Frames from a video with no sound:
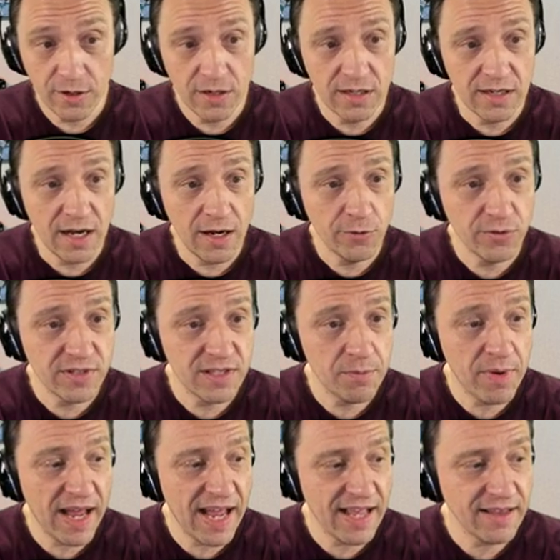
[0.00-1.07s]
gonna announce the
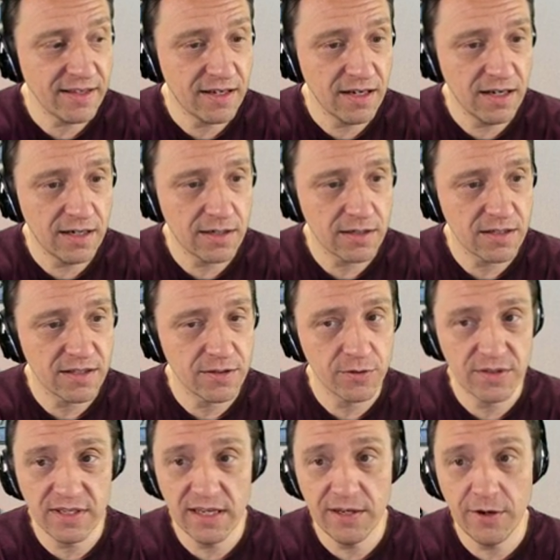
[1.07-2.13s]
banned card. So
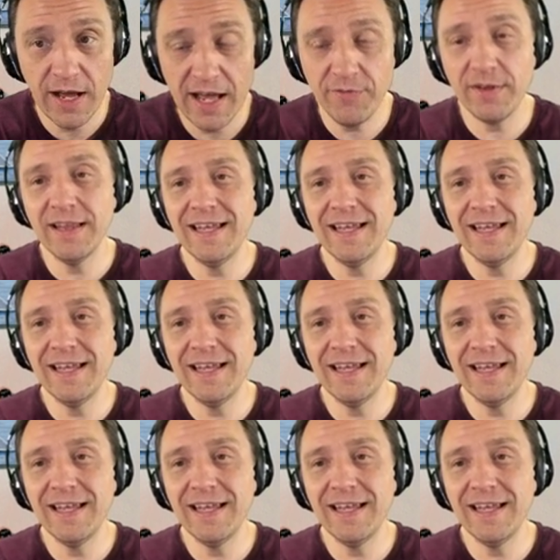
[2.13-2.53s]
still you have a